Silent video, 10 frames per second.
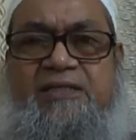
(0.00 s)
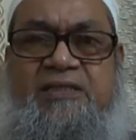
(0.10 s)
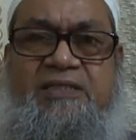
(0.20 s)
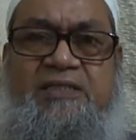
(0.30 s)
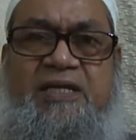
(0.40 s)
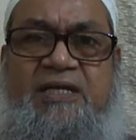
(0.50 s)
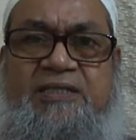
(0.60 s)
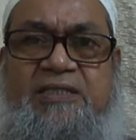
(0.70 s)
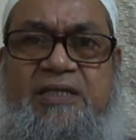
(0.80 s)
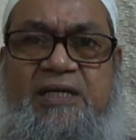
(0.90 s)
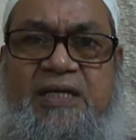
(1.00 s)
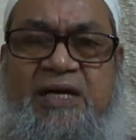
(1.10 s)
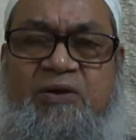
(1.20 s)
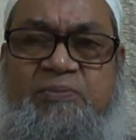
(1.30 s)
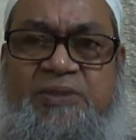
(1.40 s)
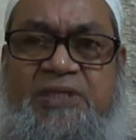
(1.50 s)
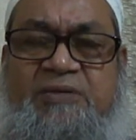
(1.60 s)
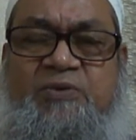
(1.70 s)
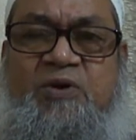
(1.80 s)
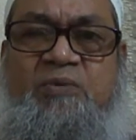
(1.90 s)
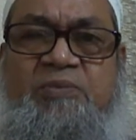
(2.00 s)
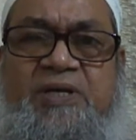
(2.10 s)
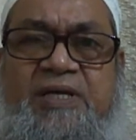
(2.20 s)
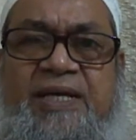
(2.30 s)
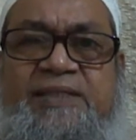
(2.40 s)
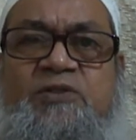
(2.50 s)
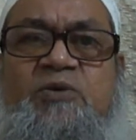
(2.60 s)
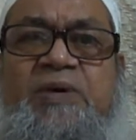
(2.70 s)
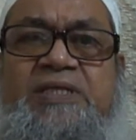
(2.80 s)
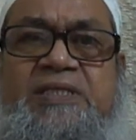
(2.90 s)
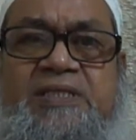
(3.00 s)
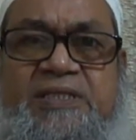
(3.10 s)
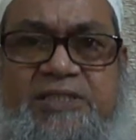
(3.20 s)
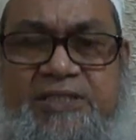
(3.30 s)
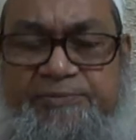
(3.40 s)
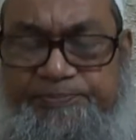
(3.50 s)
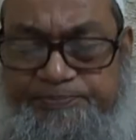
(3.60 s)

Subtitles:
These drugs are obtained from actinomycetes.